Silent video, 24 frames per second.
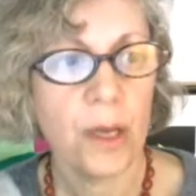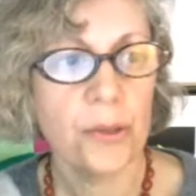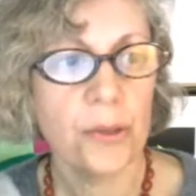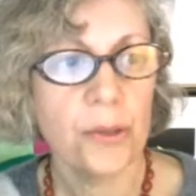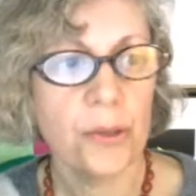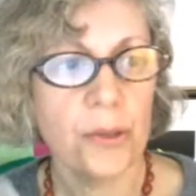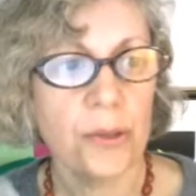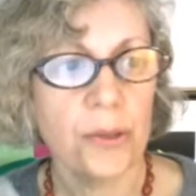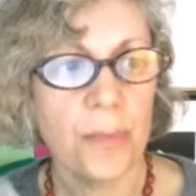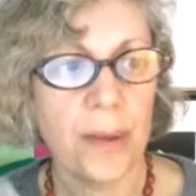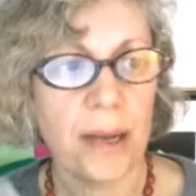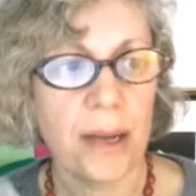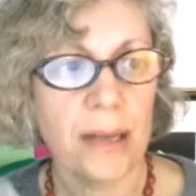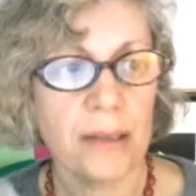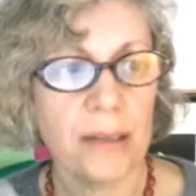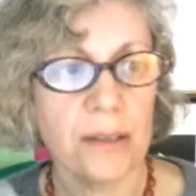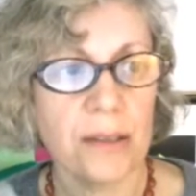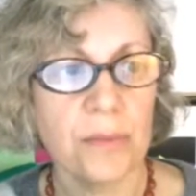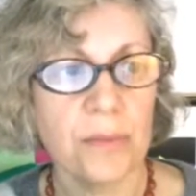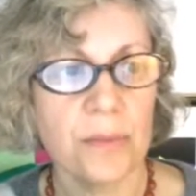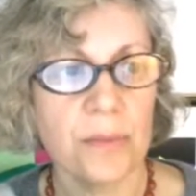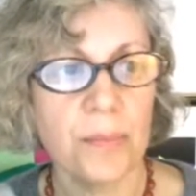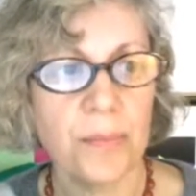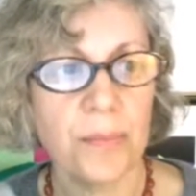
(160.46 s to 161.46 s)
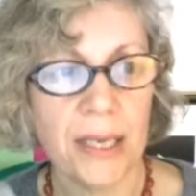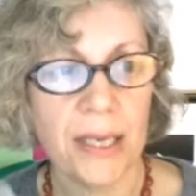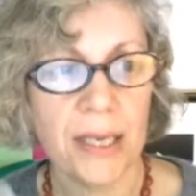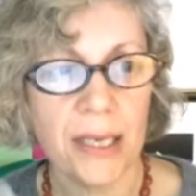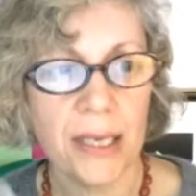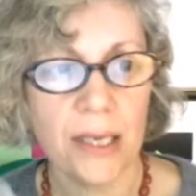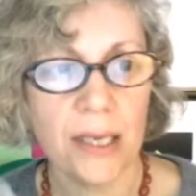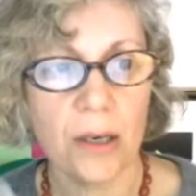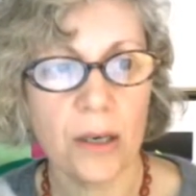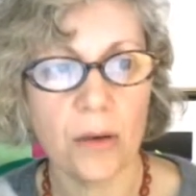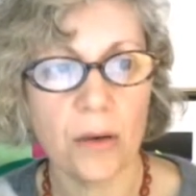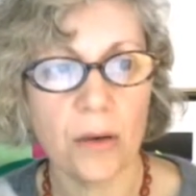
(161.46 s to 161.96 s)
The pattern
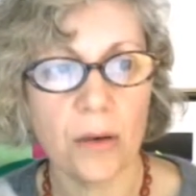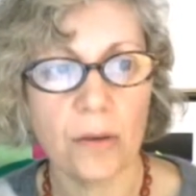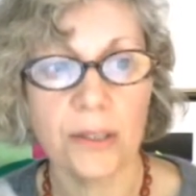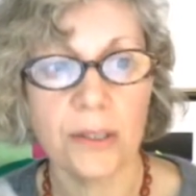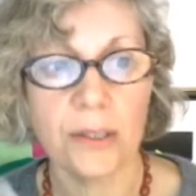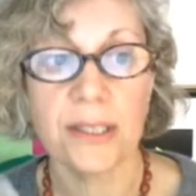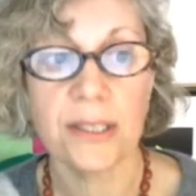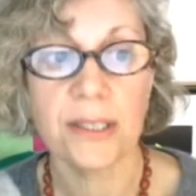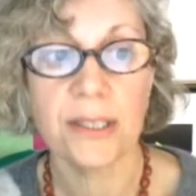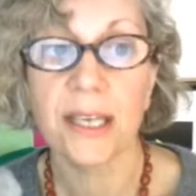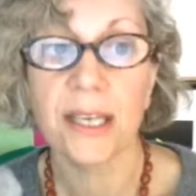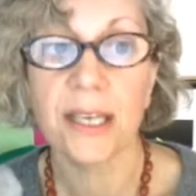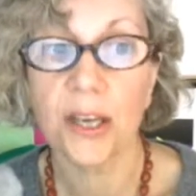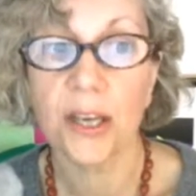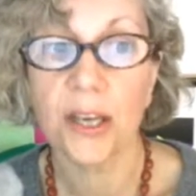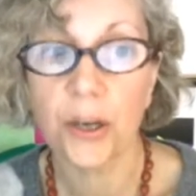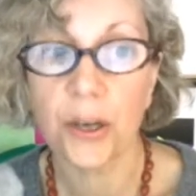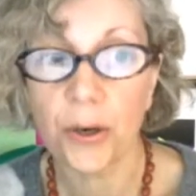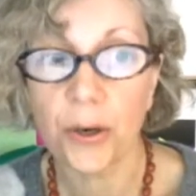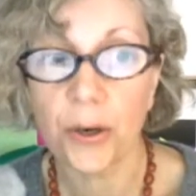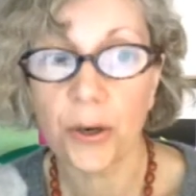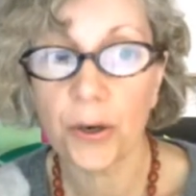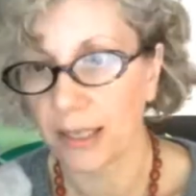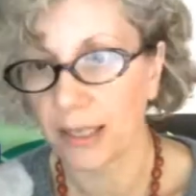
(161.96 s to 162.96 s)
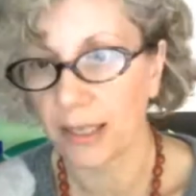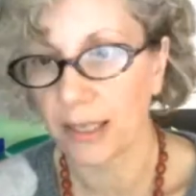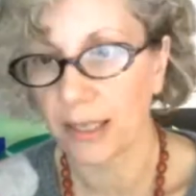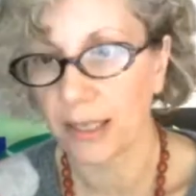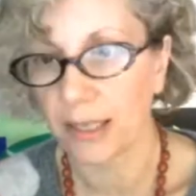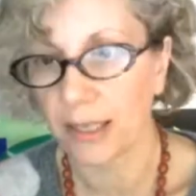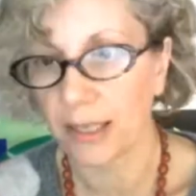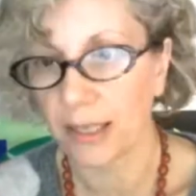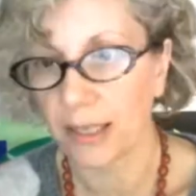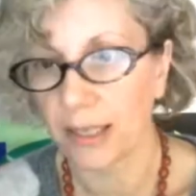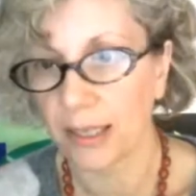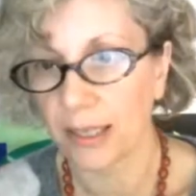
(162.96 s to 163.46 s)
B, called secure
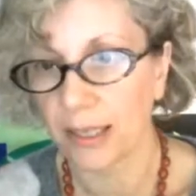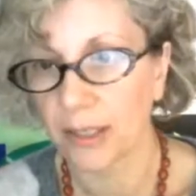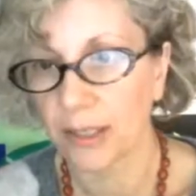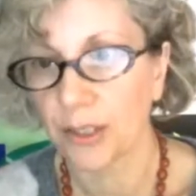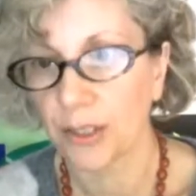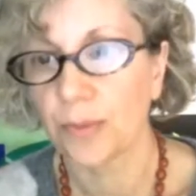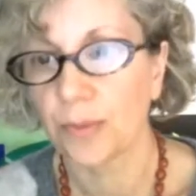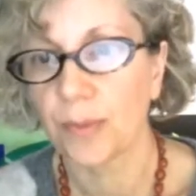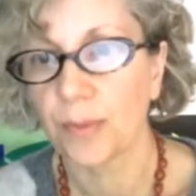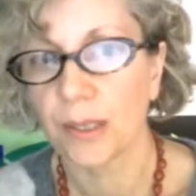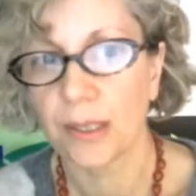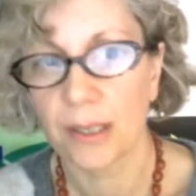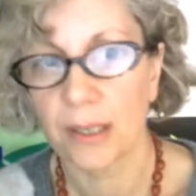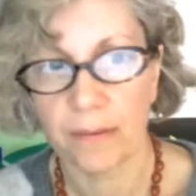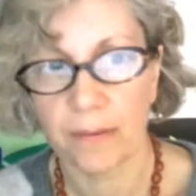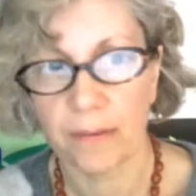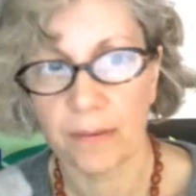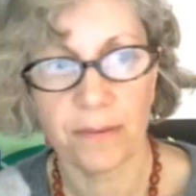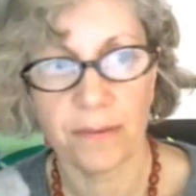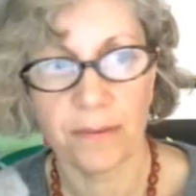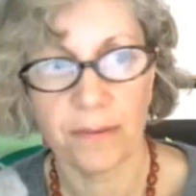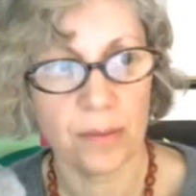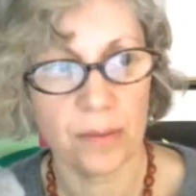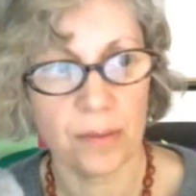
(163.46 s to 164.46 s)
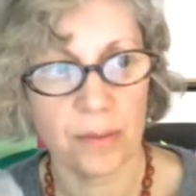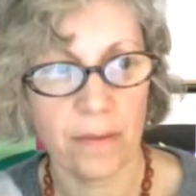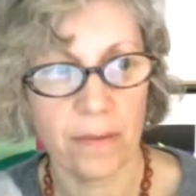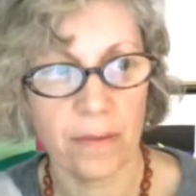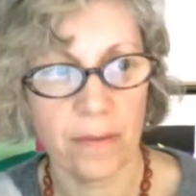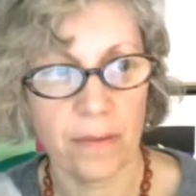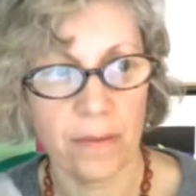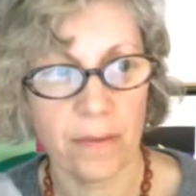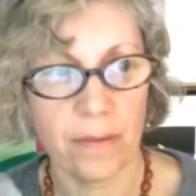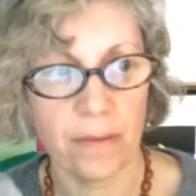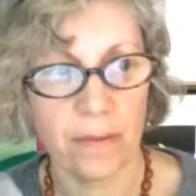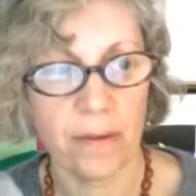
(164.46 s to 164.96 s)
attachment,
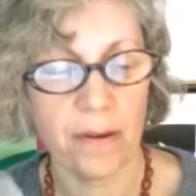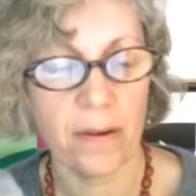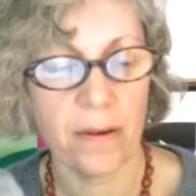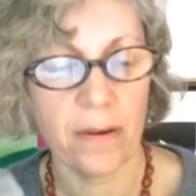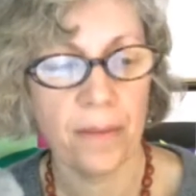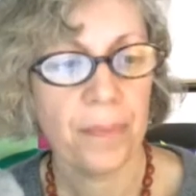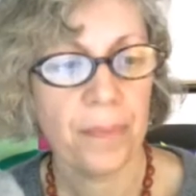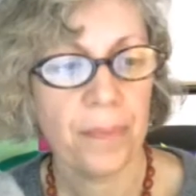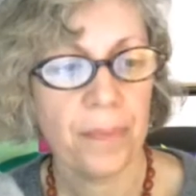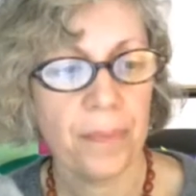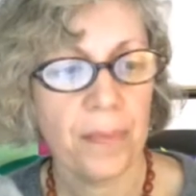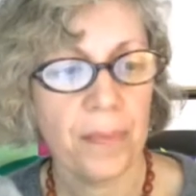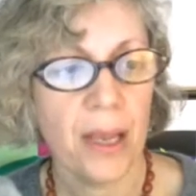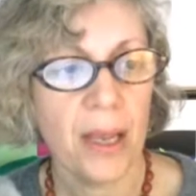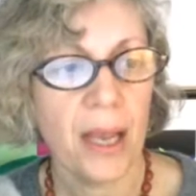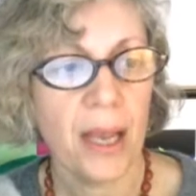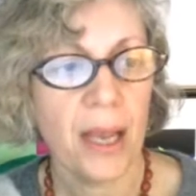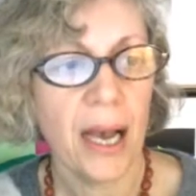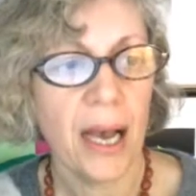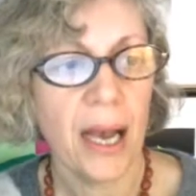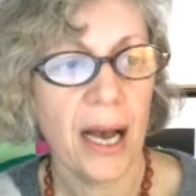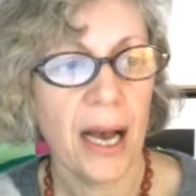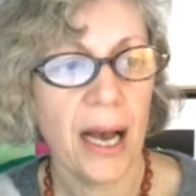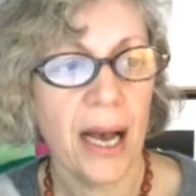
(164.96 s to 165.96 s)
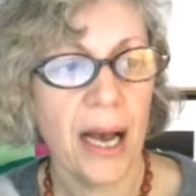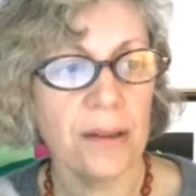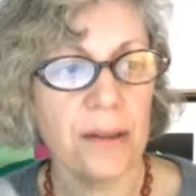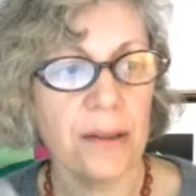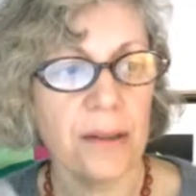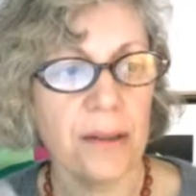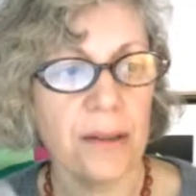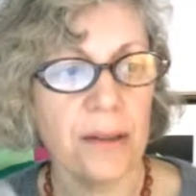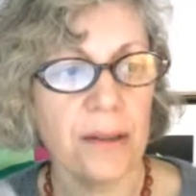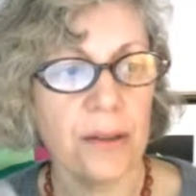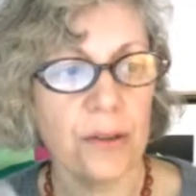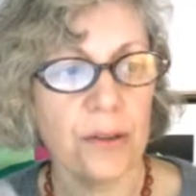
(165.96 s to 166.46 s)
infant-mother.
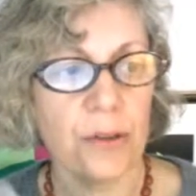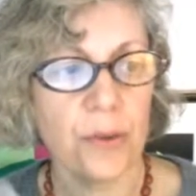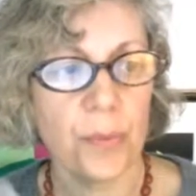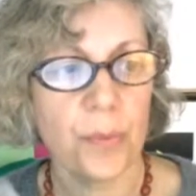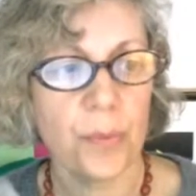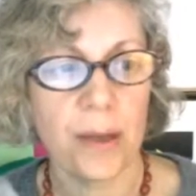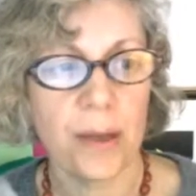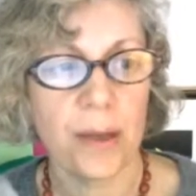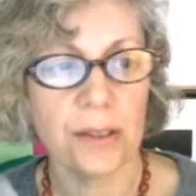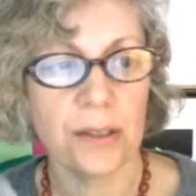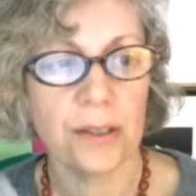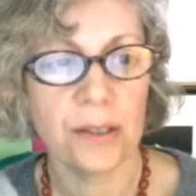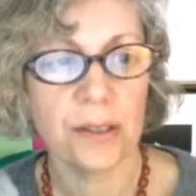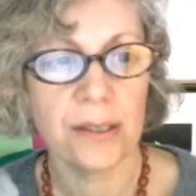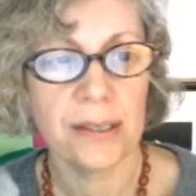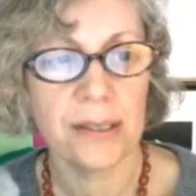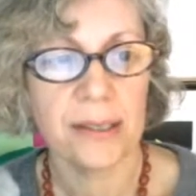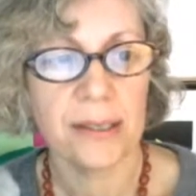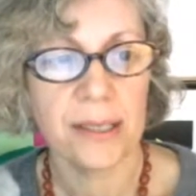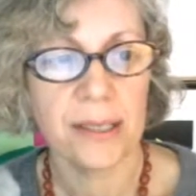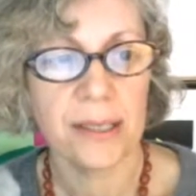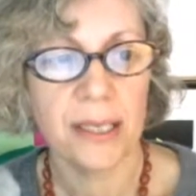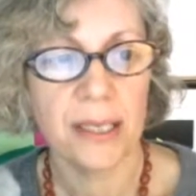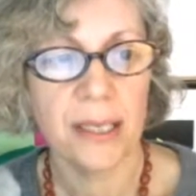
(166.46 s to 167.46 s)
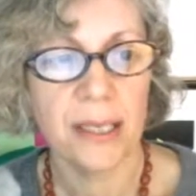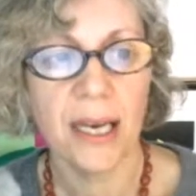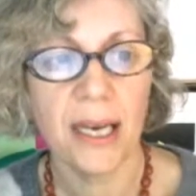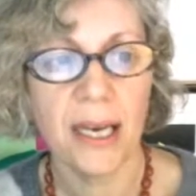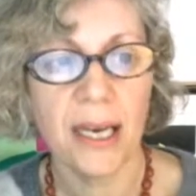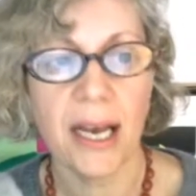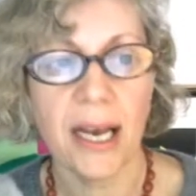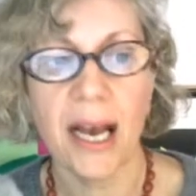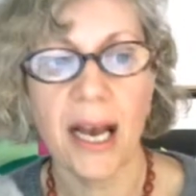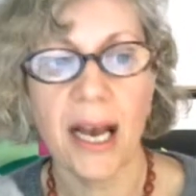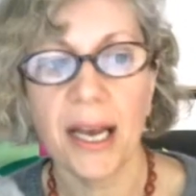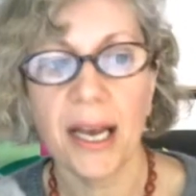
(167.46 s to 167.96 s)
And the pattern C,
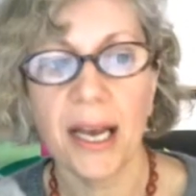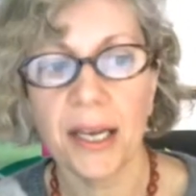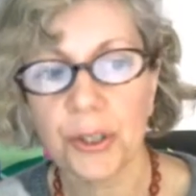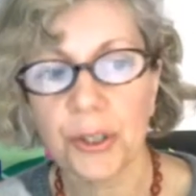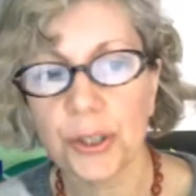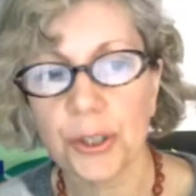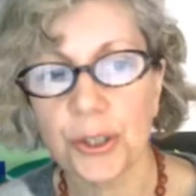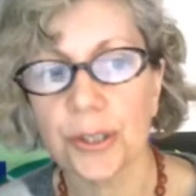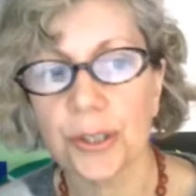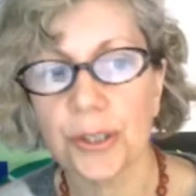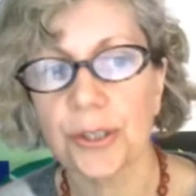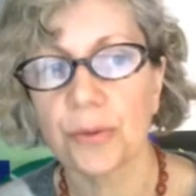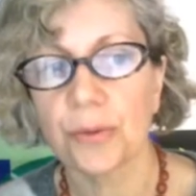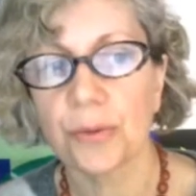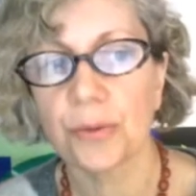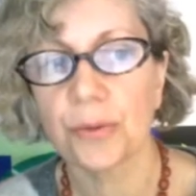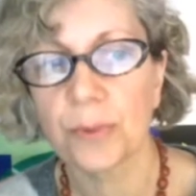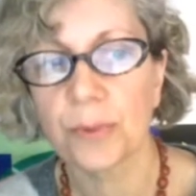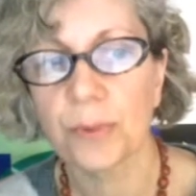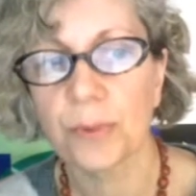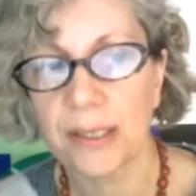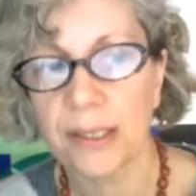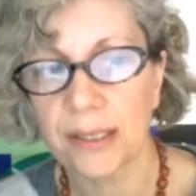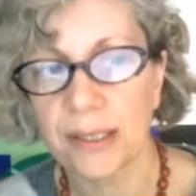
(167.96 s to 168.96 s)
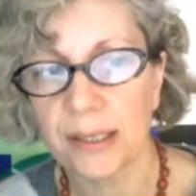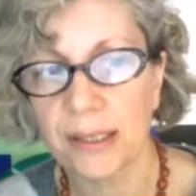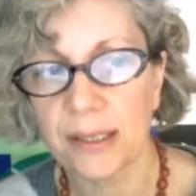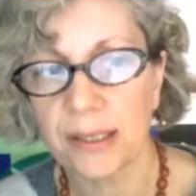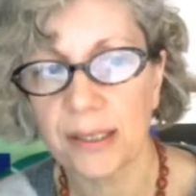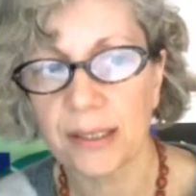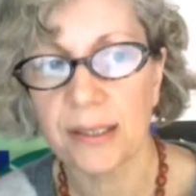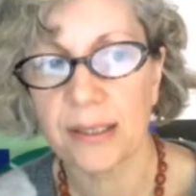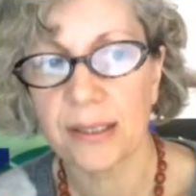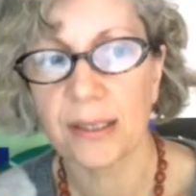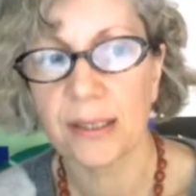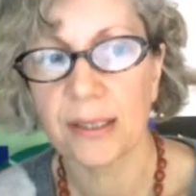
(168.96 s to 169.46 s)
anxious
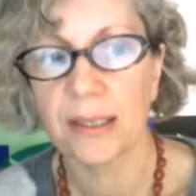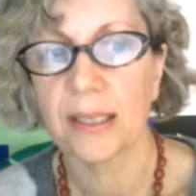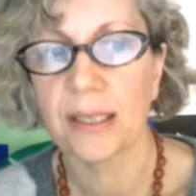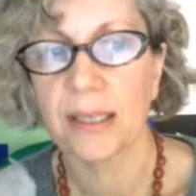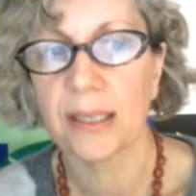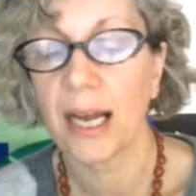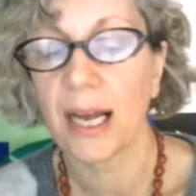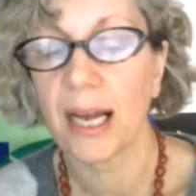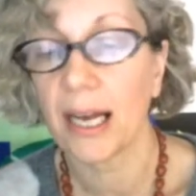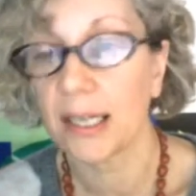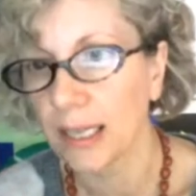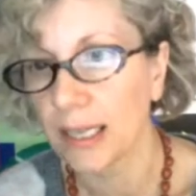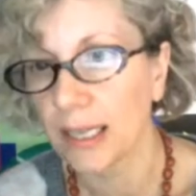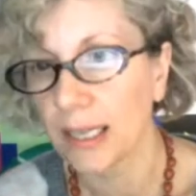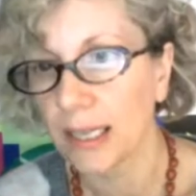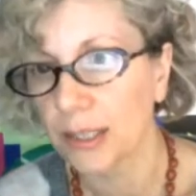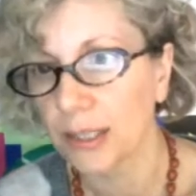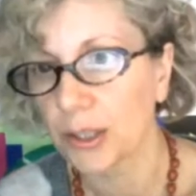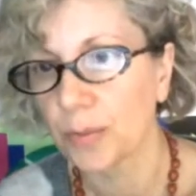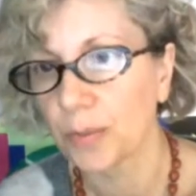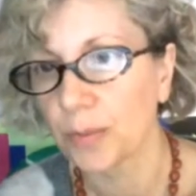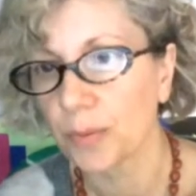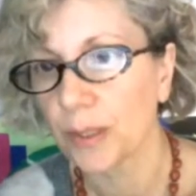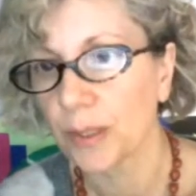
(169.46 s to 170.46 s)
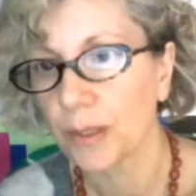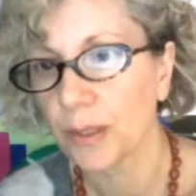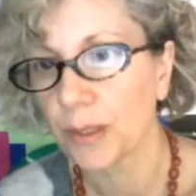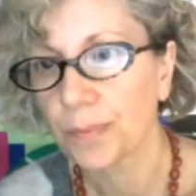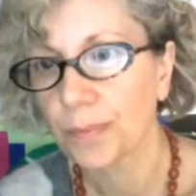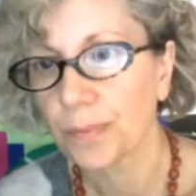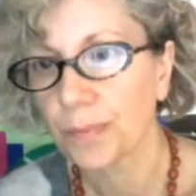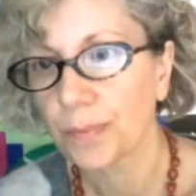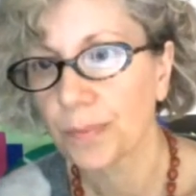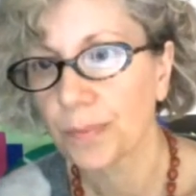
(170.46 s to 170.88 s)
resistant attachment.